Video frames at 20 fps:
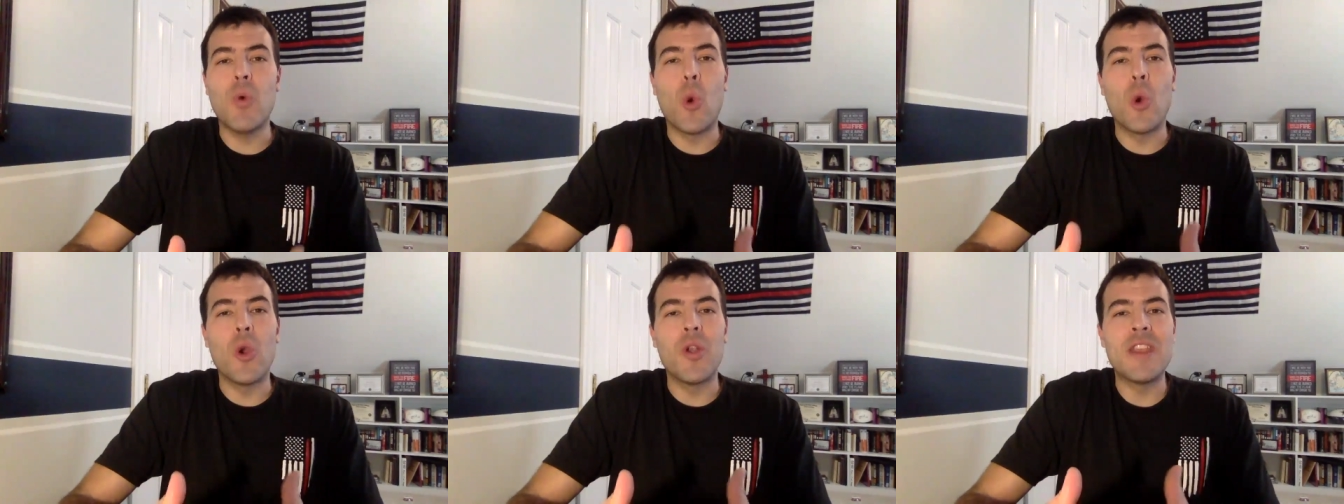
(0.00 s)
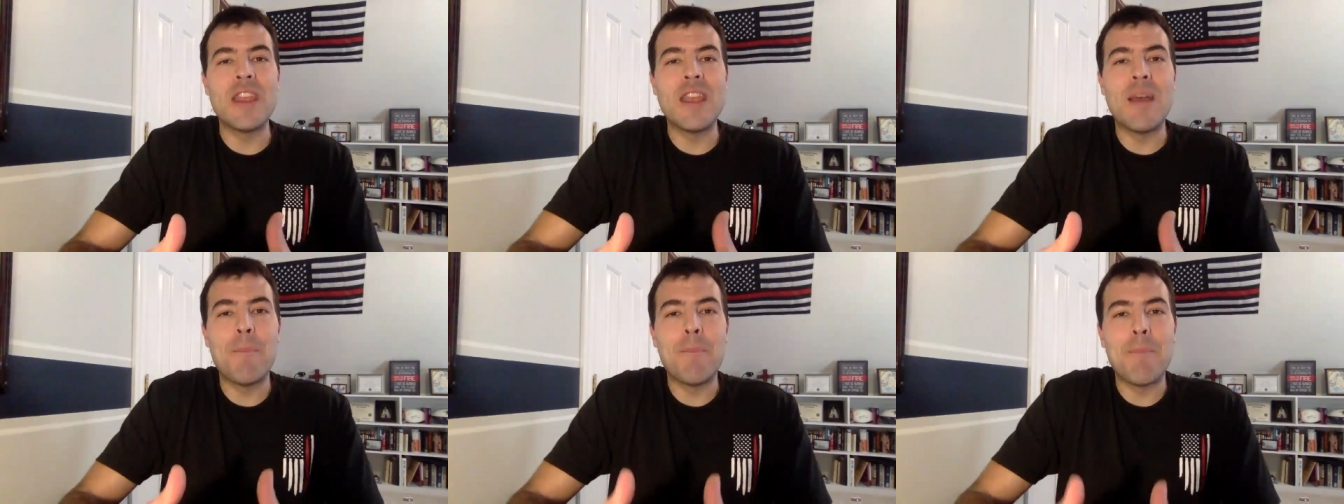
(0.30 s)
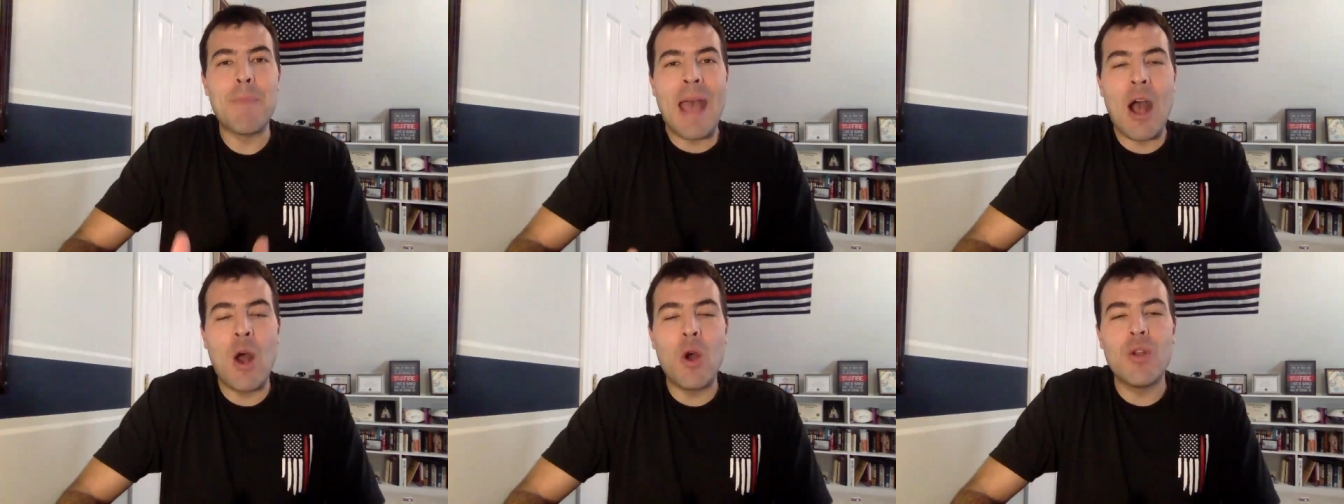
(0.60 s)
or the
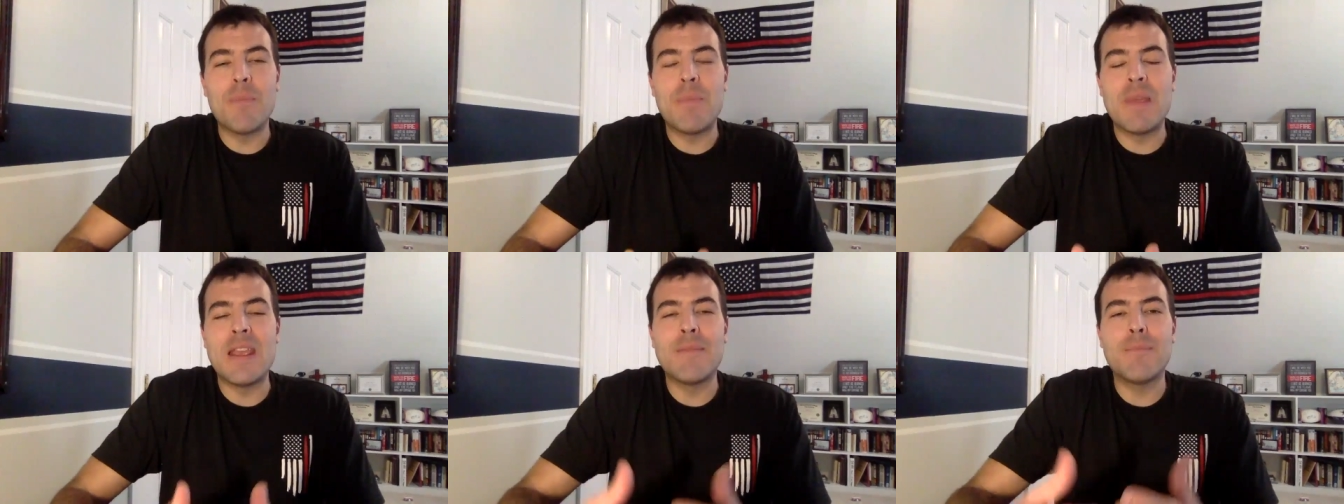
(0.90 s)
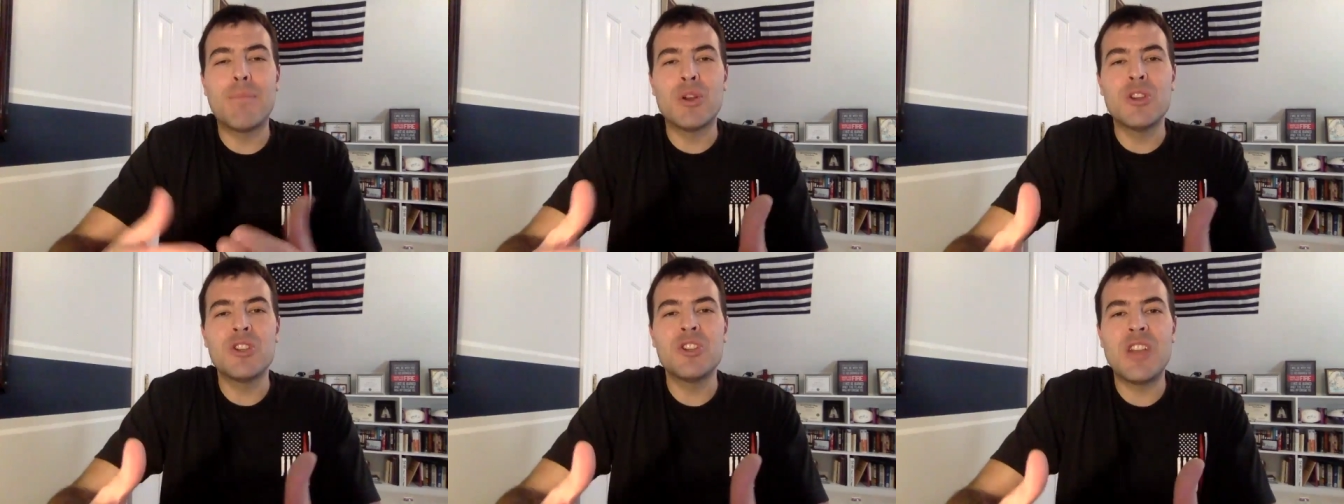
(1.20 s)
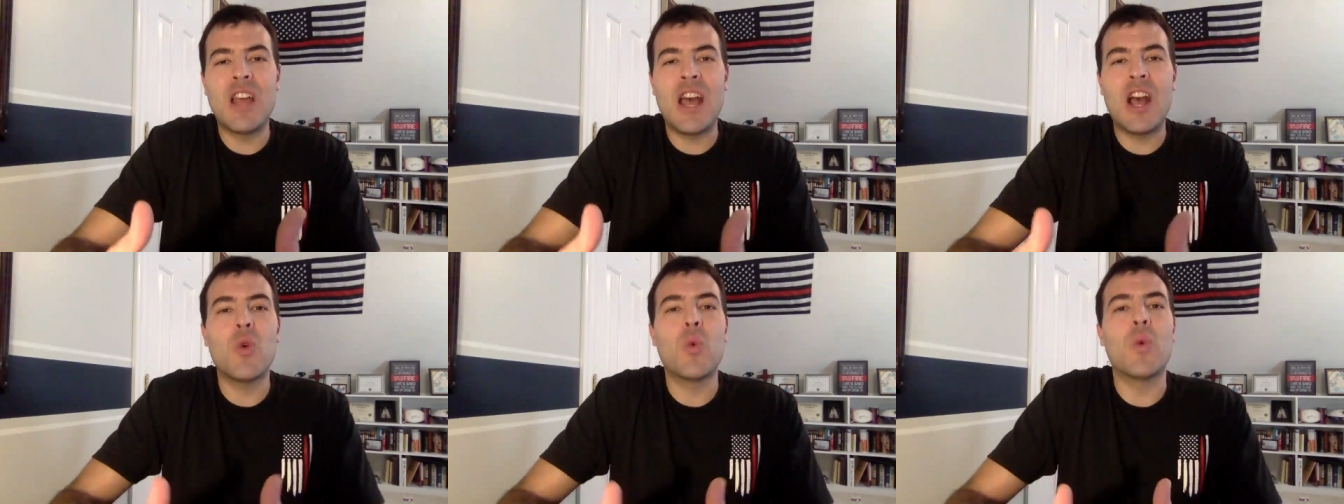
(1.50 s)
amount being pushed
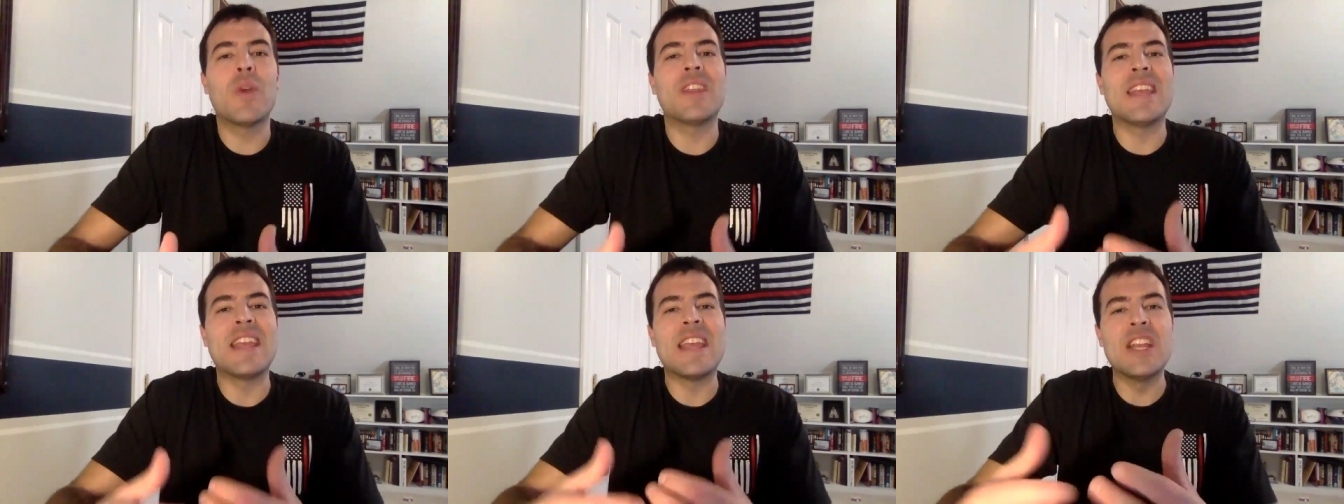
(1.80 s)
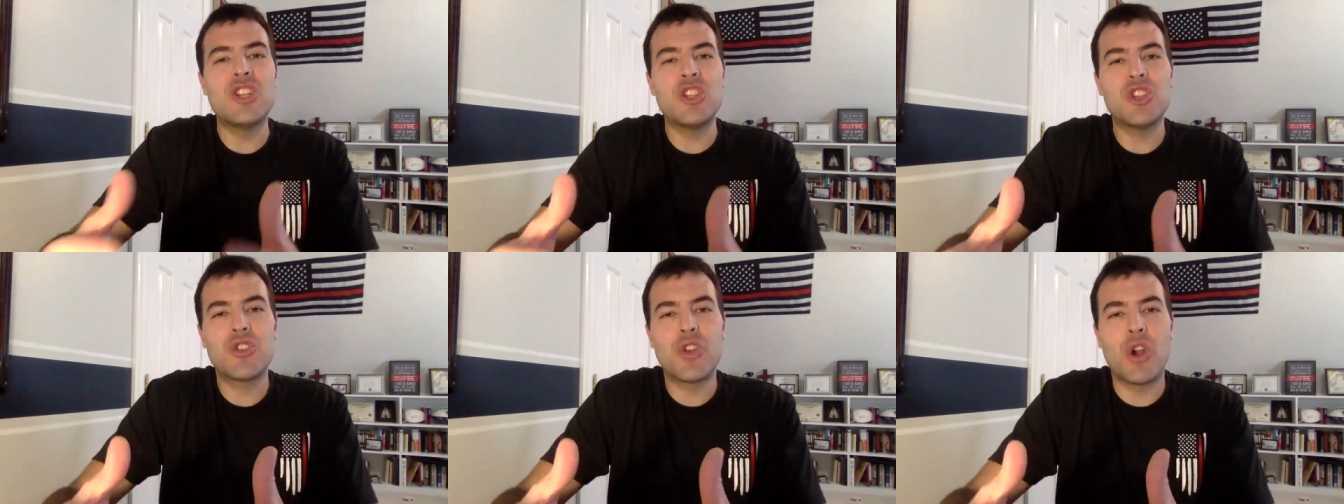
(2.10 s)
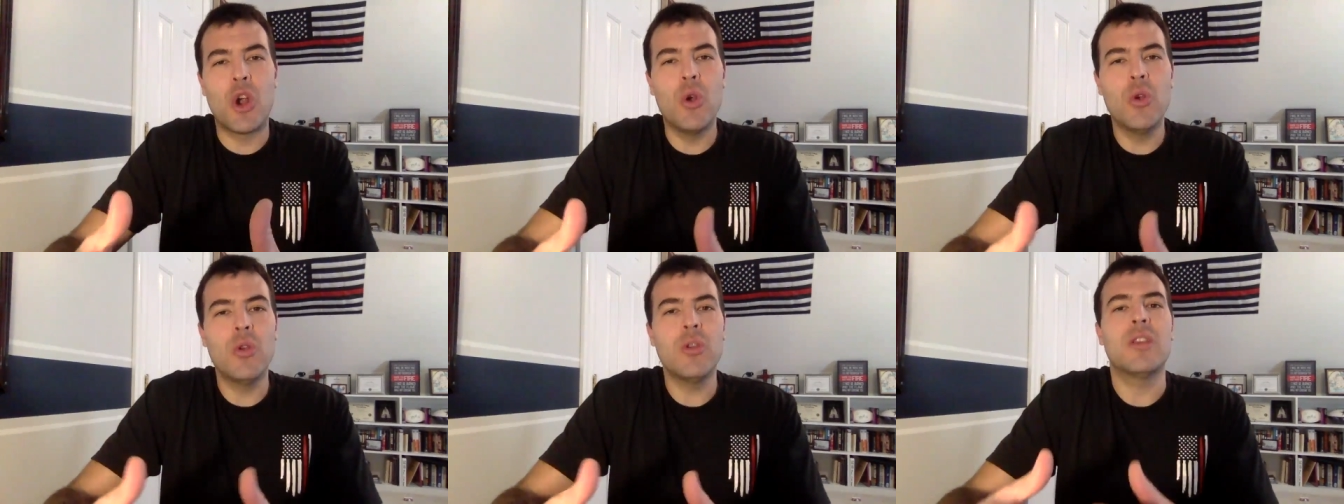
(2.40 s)
out with each
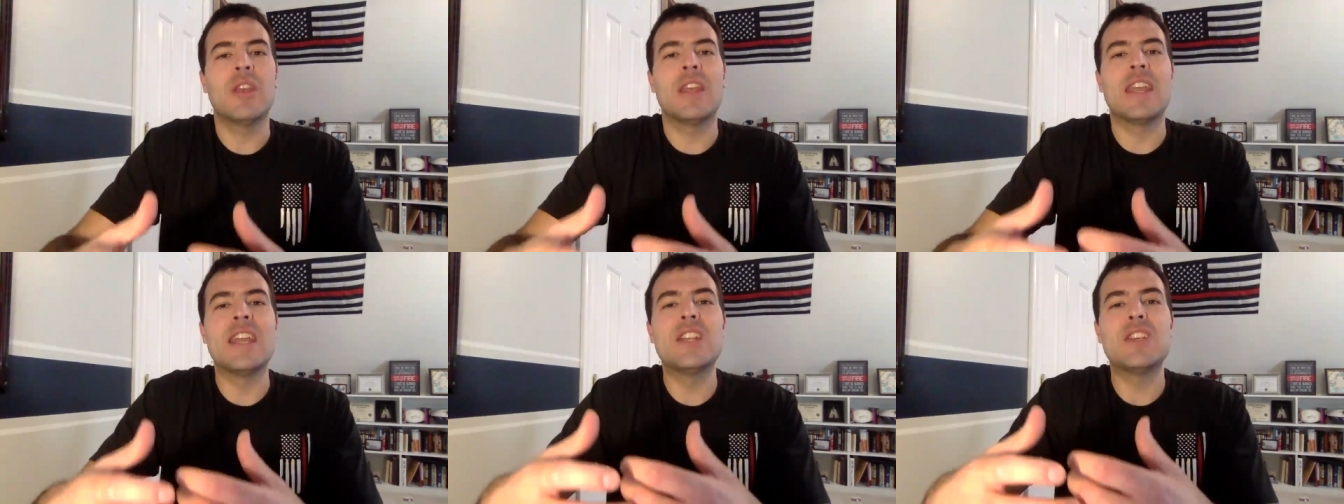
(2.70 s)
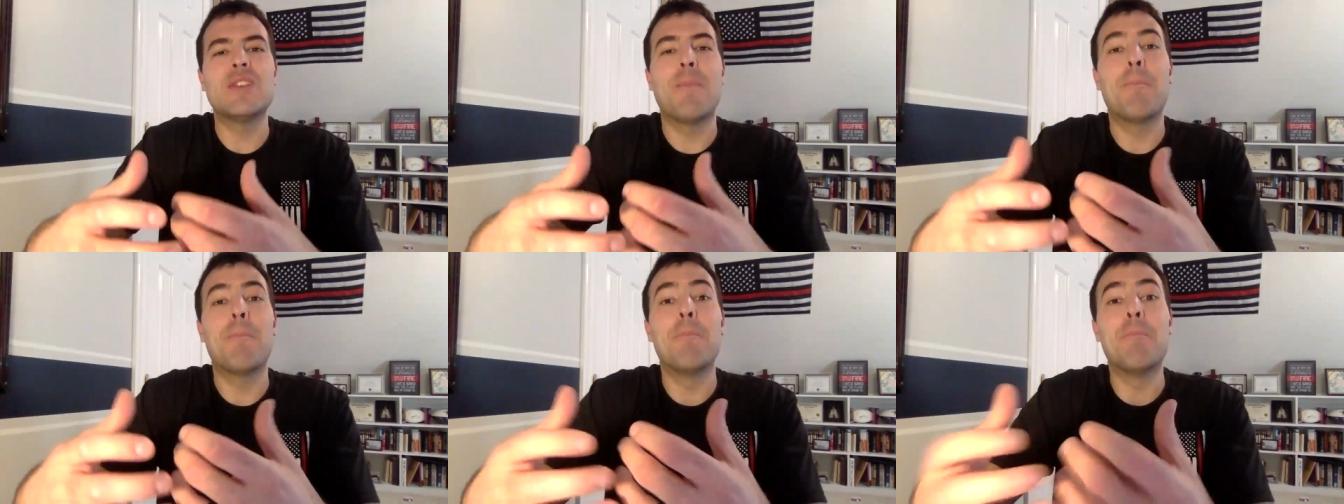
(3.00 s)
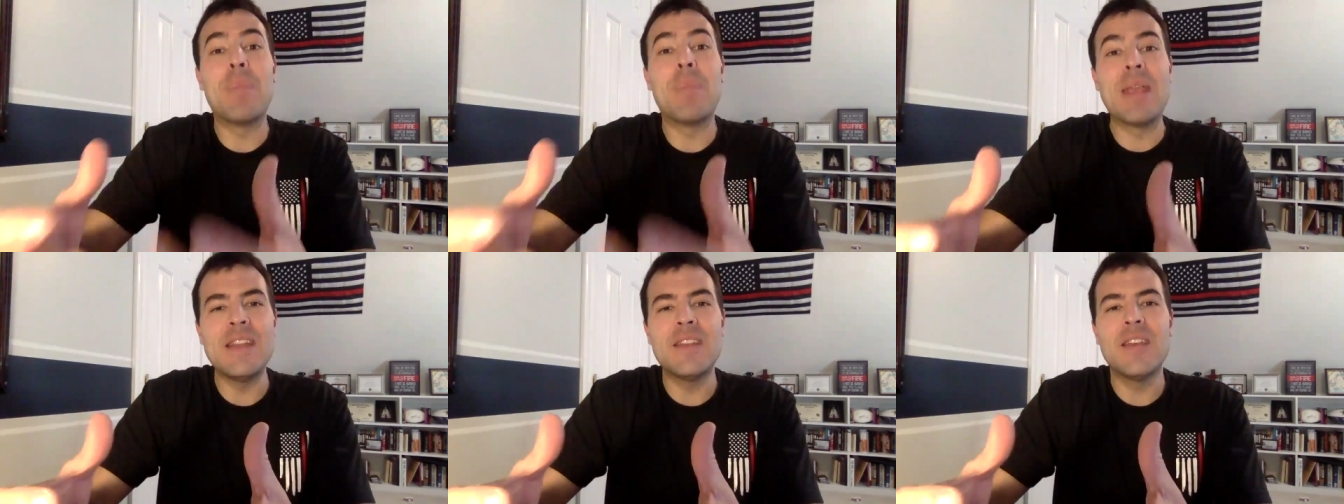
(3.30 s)
stroke, each
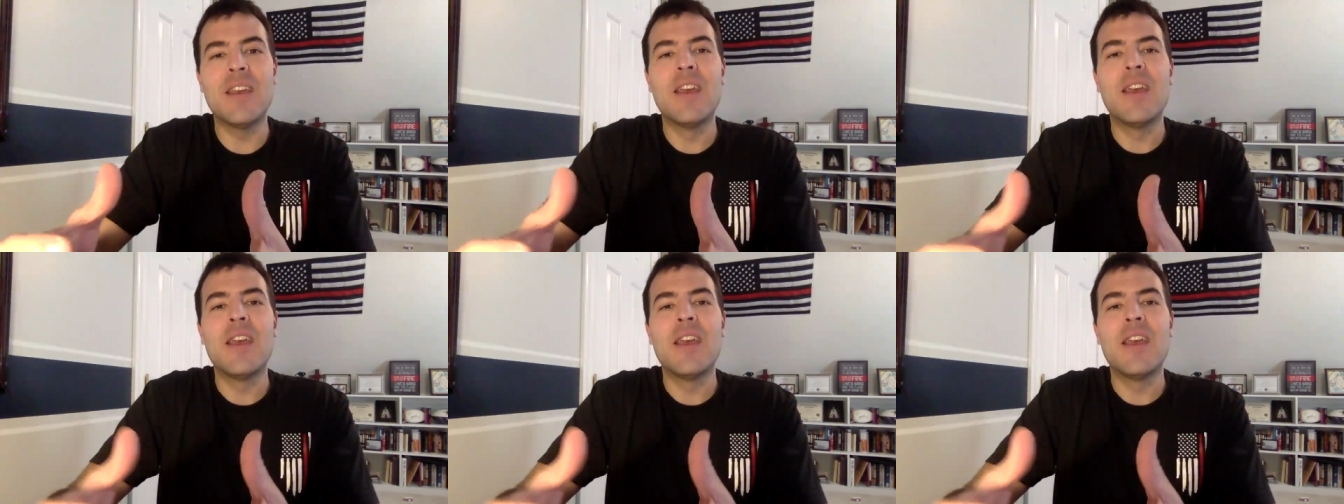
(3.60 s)
beat,